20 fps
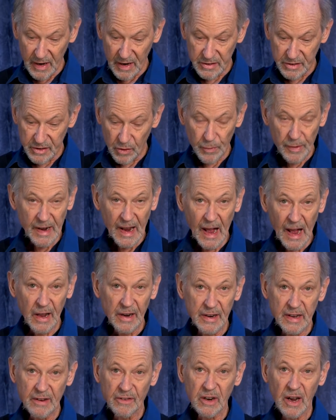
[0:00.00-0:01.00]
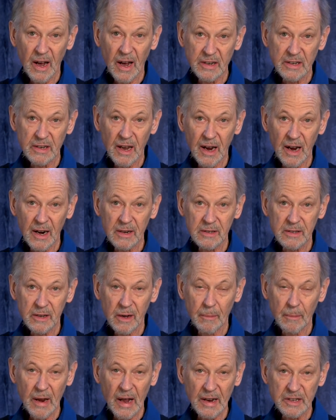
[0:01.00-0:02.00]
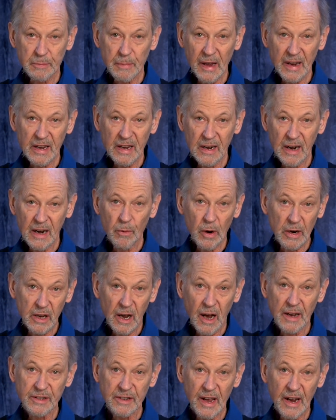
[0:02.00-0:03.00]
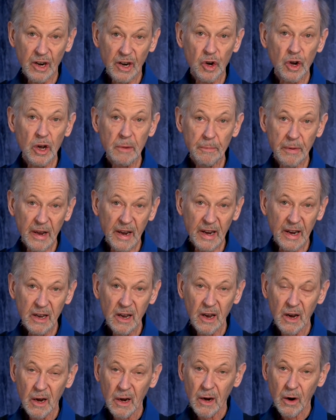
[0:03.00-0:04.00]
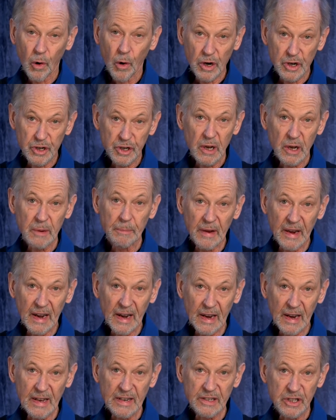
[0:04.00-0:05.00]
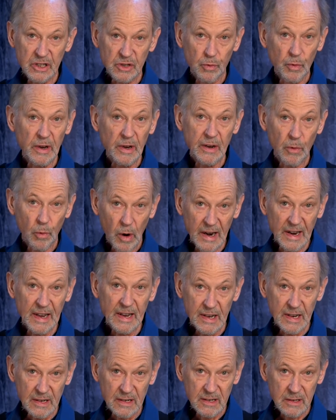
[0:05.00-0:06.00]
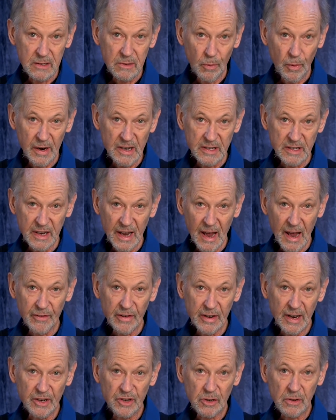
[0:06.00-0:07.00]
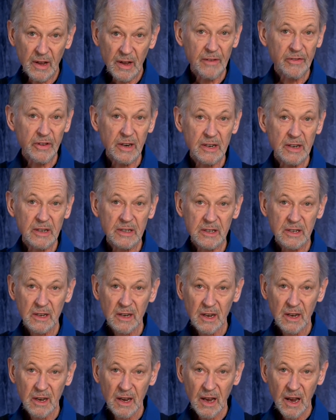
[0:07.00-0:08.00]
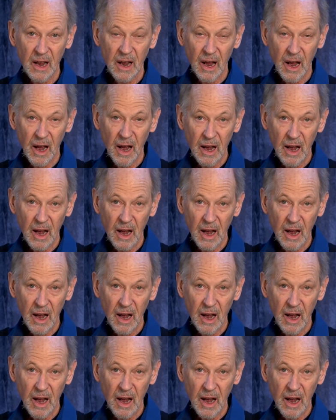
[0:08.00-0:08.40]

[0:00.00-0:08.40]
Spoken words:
And then there's the reality of contact. So I'm not speculating what contact could be or should be. It's just really what is. What is the evidential evidence?